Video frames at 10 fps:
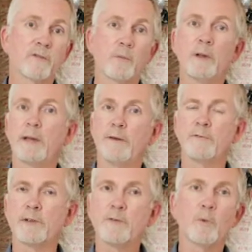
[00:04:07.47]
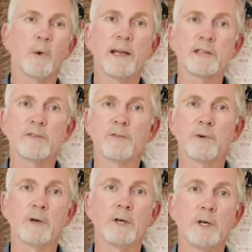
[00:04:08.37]
We'll have different ways
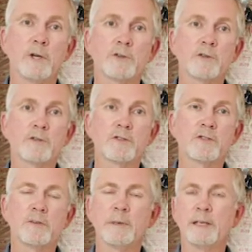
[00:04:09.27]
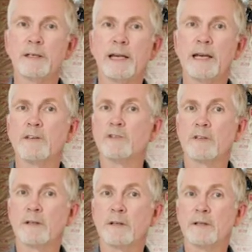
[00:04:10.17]
for churches to be engaged
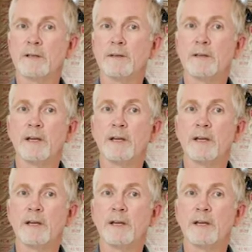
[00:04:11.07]
uh,